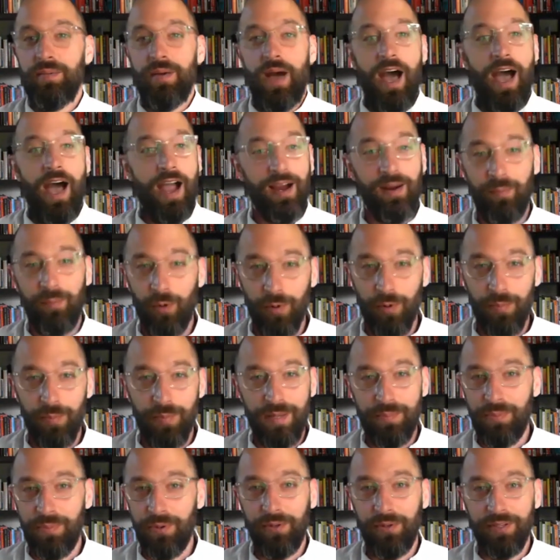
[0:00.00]
hire more
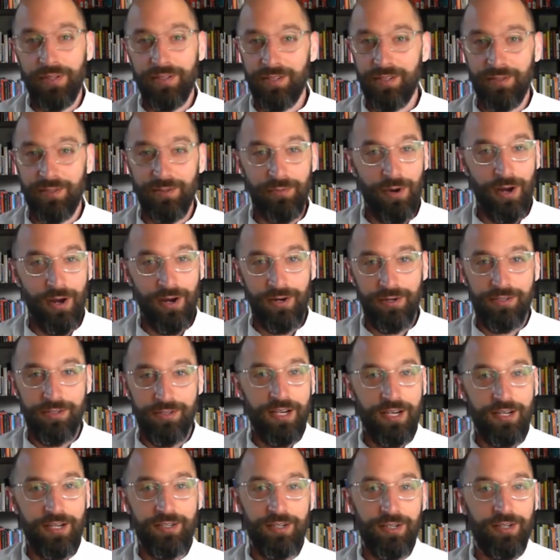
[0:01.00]
people into the water
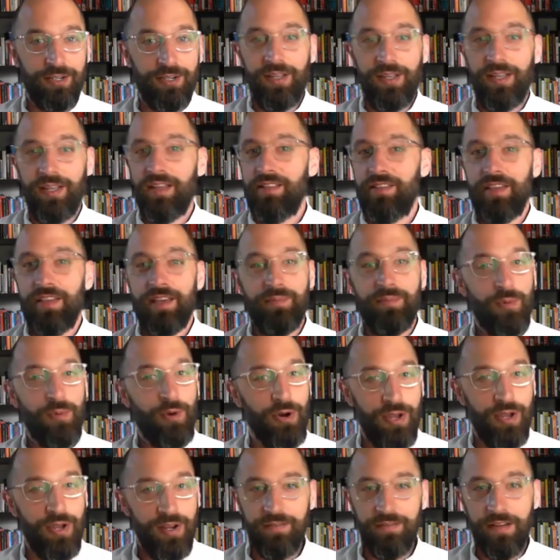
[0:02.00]
sector, think
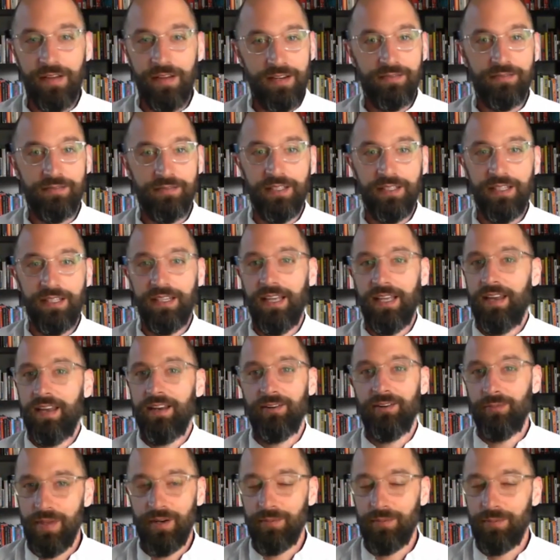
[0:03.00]
more innovatively, and
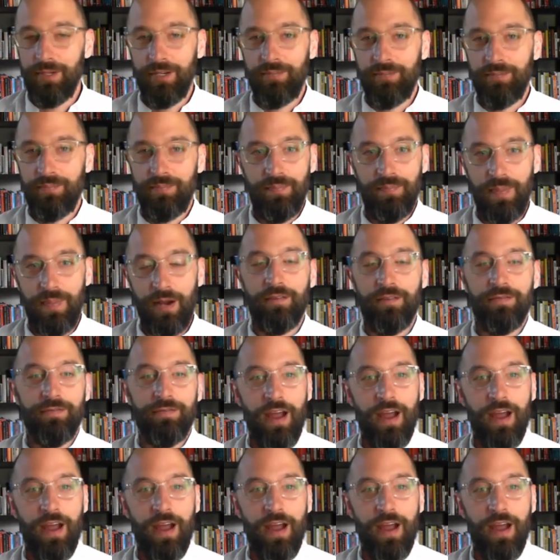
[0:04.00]
it'll be better